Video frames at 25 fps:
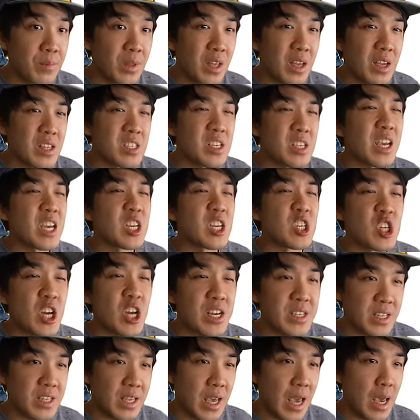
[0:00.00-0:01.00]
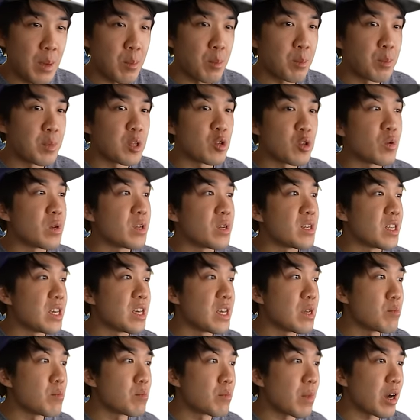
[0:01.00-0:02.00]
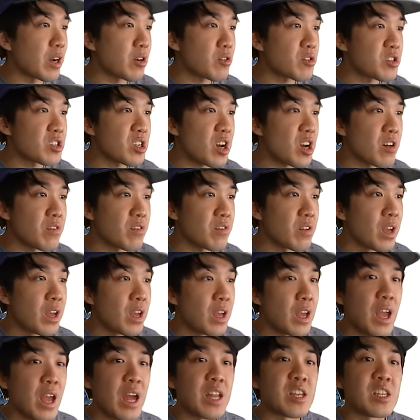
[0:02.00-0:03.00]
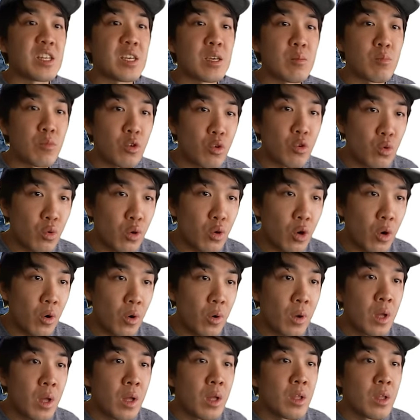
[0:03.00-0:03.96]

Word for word: It's like a chess game between Team Microsoft and Team Google.